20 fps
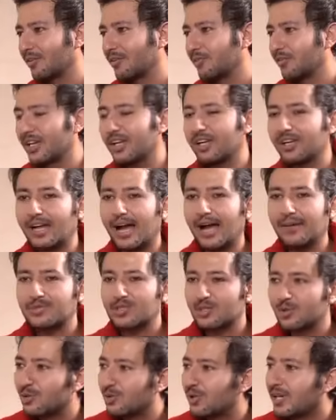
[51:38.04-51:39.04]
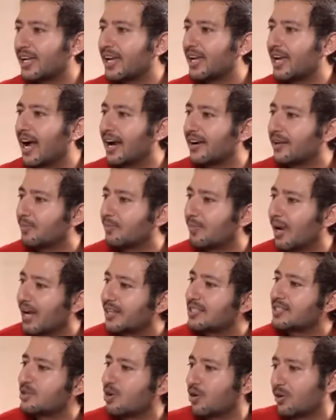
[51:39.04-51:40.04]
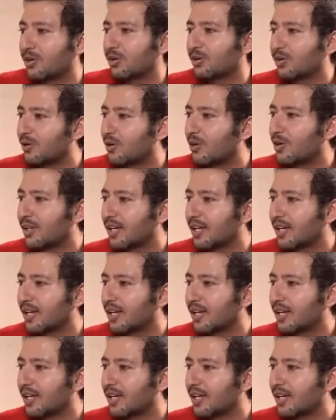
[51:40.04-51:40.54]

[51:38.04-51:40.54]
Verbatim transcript: We absolutely had a blast talking to you. Oh